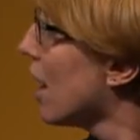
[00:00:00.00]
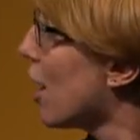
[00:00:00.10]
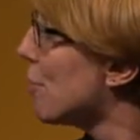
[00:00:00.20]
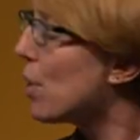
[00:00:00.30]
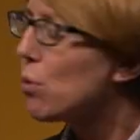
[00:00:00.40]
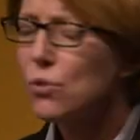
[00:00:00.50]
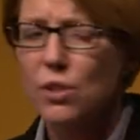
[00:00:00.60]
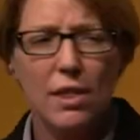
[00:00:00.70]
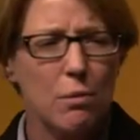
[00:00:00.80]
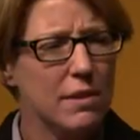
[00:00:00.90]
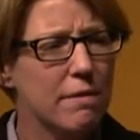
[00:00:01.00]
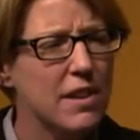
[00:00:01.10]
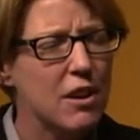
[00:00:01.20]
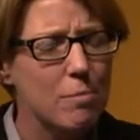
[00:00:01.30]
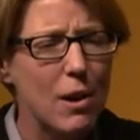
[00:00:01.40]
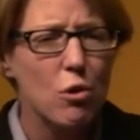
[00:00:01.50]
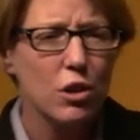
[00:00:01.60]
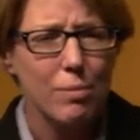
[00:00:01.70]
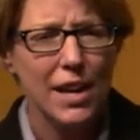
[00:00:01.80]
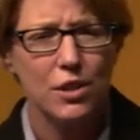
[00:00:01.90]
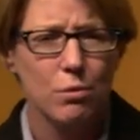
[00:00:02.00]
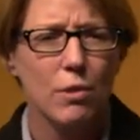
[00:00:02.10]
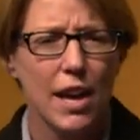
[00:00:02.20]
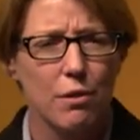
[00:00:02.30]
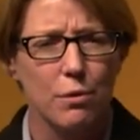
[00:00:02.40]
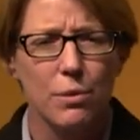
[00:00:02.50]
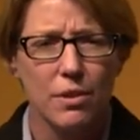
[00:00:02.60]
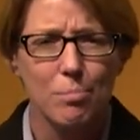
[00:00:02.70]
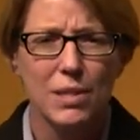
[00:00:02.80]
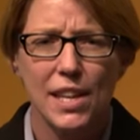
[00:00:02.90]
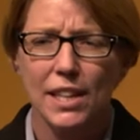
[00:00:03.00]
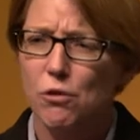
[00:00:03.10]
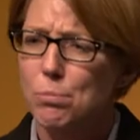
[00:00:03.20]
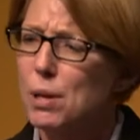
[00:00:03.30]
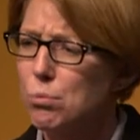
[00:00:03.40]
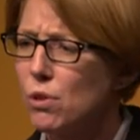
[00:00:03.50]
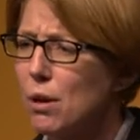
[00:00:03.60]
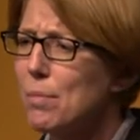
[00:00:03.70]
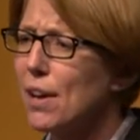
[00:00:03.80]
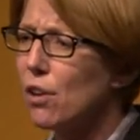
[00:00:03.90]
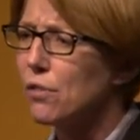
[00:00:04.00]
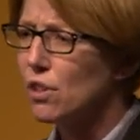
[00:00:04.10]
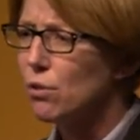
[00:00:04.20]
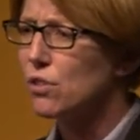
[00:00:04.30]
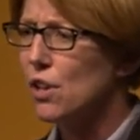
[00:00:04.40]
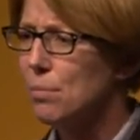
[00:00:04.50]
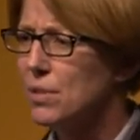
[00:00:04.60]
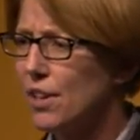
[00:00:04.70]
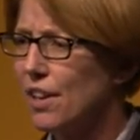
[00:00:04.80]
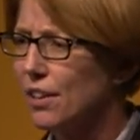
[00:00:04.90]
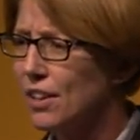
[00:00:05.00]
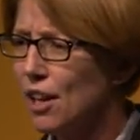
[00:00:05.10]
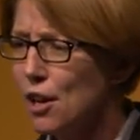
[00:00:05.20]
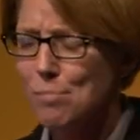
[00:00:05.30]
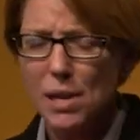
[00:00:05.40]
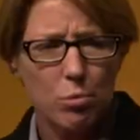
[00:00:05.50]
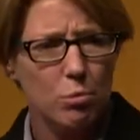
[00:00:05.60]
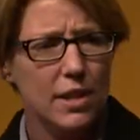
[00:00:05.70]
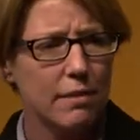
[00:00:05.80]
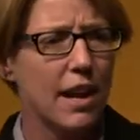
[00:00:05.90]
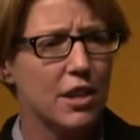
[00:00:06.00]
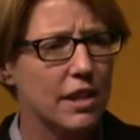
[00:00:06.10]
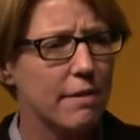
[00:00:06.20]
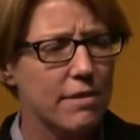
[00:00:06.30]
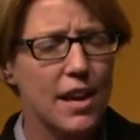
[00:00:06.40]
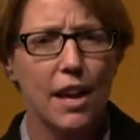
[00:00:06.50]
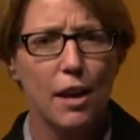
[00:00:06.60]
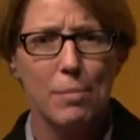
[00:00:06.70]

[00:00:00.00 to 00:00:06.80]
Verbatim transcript: Um, but also, there was a fear about occupational health, particularly if people come back after long-term sick people did actually fear